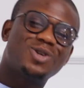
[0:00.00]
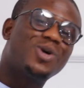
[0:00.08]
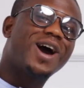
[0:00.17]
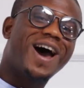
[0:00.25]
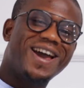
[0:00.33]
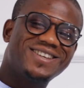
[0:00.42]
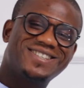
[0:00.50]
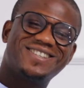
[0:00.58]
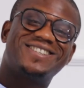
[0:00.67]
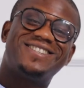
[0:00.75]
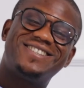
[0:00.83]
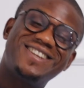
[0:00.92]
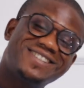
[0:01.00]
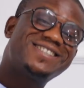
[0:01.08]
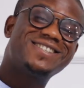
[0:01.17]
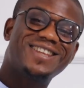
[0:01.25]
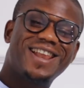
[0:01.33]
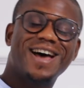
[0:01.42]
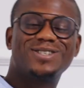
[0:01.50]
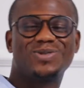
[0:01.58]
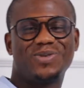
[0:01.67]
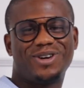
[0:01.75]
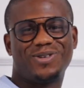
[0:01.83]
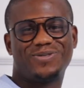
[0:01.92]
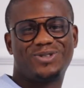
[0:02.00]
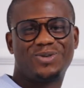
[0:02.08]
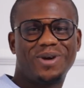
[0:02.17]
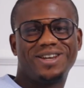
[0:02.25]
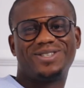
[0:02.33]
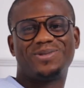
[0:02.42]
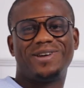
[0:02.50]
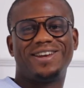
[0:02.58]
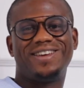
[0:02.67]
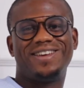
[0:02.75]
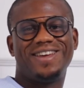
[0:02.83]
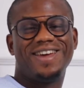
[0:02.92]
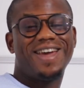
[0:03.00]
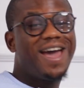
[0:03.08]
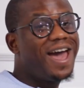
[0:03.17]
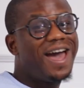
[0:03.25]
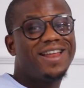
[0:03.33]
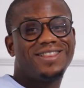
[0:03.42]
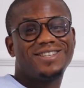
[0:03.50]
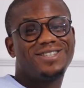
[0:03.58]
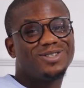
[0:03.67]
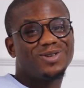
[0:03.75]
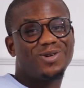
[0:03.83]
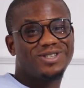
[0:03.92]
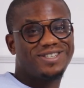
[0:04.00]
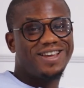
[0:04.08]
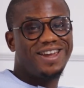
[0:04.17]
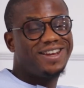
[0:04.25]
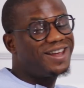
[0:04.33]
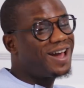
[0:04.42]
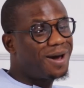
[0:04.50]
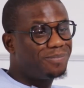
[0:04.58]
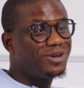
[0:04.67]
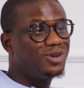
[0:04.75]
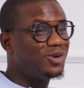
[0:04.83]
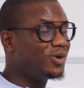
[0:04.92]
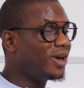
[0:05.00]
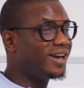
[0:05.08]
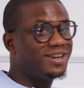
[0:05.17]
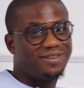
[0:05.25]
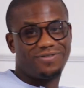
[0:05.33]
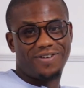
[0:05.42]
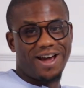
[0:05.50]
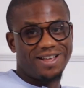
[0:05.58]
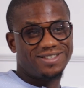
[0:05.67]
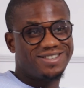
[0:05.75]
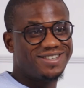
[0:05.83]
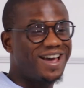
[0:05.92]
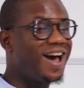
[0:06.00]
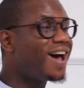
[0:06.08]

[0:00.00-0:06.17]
so guys, this is the last week of 2020 and this is all saying Happy New Year in advance.